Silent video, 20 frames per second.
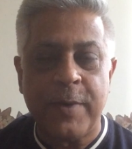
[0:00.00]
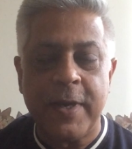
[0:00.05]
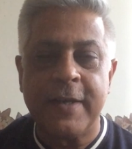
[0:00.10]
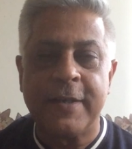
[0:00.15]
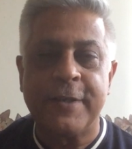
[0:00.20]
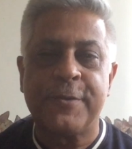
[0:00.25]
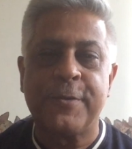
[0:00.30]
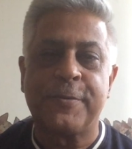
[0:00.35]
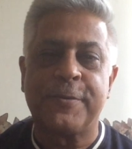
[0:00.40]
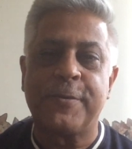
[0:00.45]

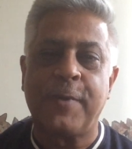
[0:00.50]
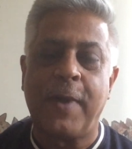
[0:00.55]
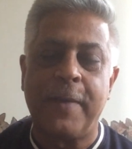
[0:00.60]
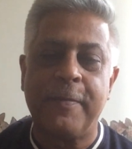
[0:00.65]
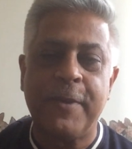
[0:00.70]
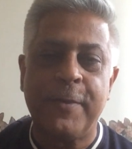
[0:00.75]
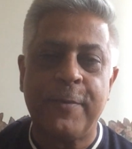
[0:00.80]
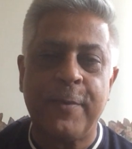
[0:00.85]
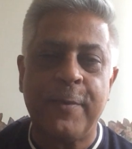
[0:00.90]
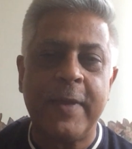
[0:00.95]
works of
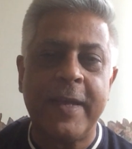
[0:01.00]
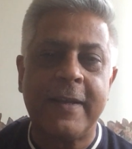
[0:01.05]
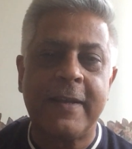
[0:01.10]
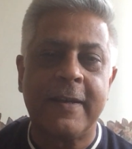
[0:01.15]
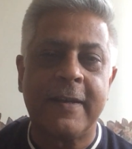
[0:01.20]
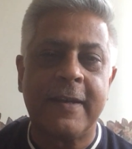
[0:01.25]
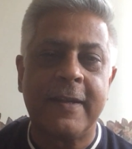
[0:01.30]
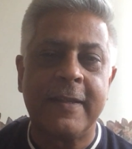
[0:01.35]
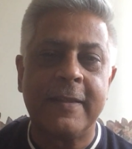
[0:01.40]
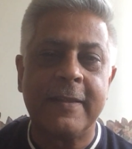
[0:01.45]
Swami
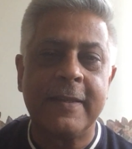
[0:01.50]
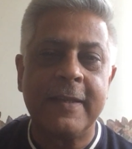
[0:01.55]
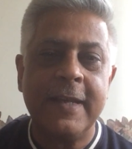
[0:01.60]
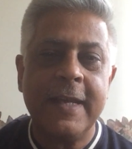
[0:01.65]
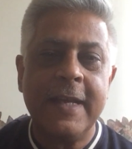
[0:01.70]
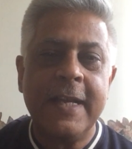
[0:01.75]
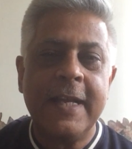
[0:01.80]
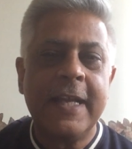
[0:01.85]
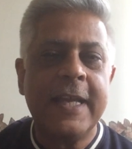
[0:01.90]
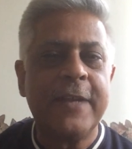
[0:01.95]
Vivekananda,
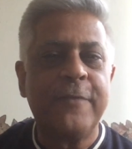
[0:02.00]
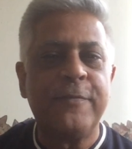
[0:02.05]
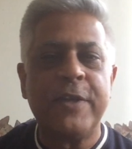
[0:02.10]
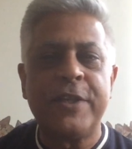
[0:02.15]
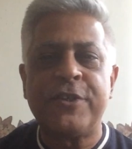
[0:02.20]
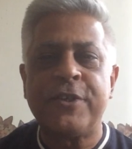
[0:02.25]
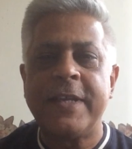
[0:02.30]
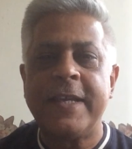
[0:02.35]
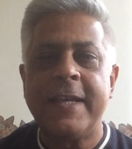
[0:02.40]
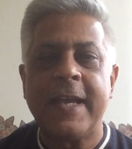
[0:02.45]
in
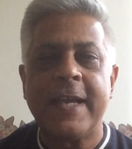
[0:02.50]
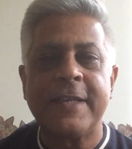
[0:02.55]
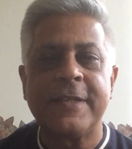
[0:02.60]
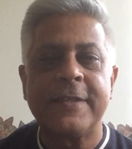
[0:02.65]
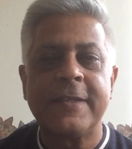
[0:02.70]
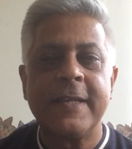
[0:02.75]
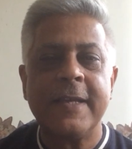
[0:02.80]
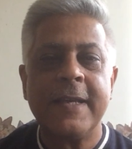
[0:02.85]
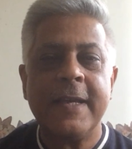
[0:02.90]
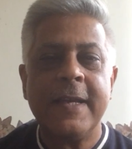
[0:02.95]
which he
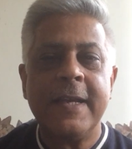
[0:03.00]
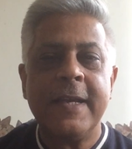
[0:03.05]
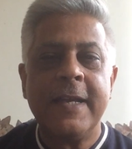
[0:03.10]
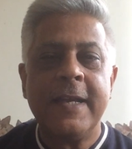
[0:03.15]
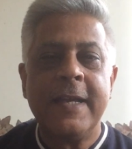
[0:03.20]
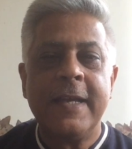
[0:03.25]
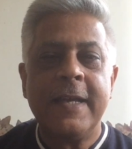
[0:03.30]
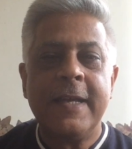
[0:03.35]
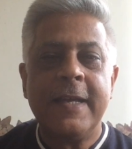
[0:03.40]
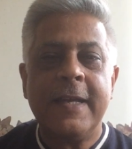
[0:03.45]
has
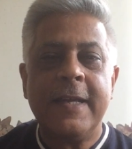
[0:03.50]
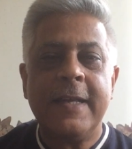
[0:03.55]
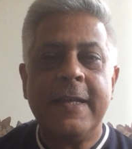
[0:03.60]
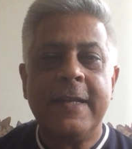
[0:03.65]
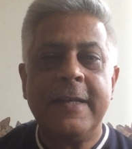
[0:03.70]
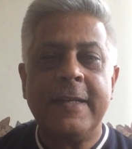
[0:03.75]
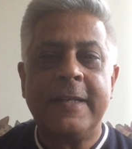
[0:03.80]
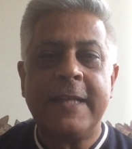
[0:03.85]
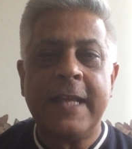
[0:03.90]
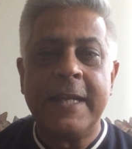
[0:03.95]

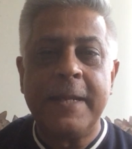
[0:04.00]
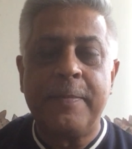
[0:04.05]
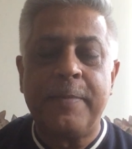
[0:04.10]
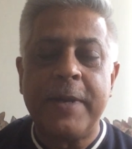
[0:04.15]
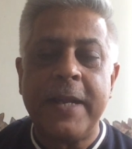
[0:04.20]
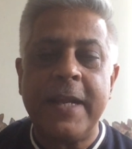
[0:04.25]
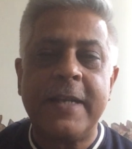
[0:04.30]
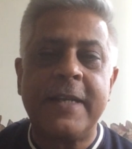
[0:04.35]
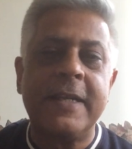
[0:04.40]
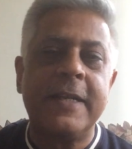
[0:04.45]

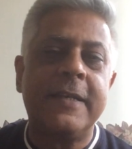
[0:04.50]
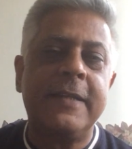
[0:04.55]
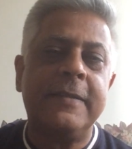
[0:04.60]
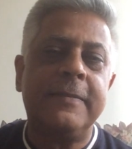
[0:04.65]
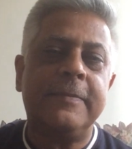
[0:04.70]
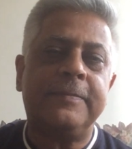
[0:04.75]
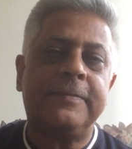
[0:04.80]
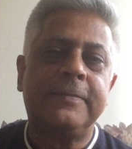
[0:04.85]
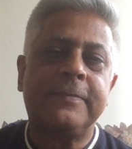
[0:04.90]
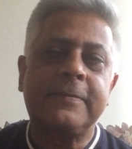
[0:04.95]
deliberated
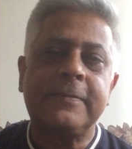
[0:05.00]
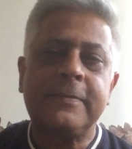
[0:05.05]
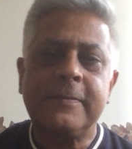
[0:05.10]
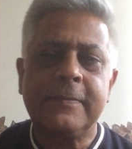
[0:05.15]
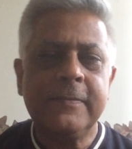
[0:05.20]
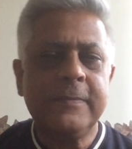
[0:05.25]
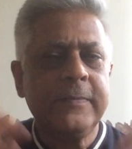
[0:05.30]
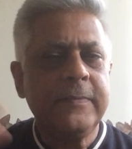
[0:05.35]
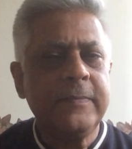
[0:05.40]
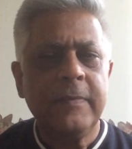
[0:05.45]

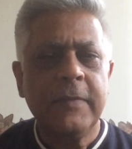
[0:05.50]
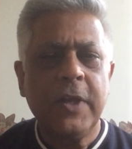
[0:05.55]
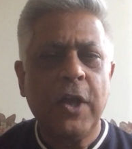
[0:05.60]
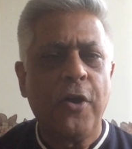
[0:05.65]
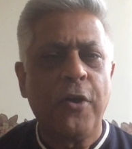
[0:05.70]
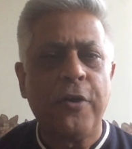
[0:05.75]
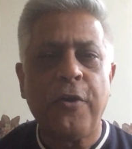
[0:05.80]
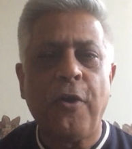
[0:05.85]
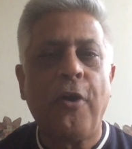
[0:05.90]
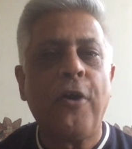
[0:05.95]

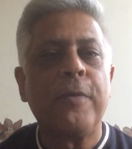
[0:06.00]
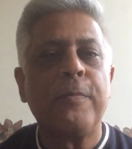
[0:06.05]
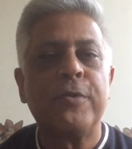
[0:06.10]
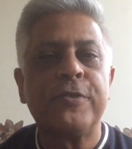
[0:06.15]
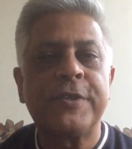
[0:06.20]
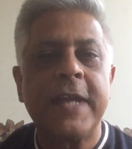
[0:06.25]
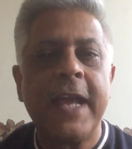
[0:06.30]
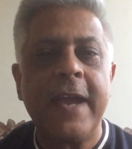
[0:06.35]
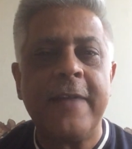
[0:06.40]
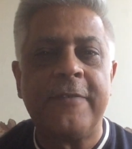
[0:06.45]
on
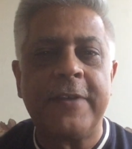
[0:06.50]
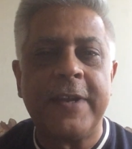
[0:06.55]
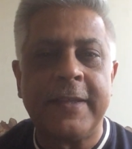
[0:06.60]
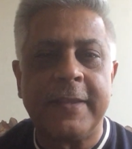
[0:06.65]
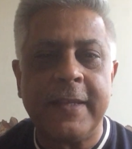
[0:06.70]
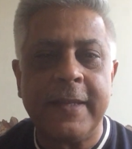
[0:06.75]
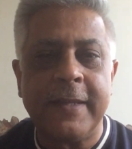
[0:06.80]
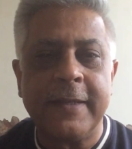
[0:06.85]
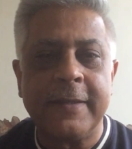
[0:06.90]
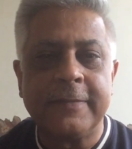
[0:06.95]
almost
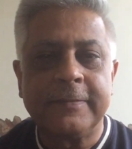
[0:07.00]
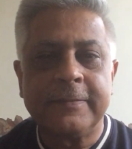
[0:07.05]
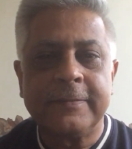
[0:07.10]
everything.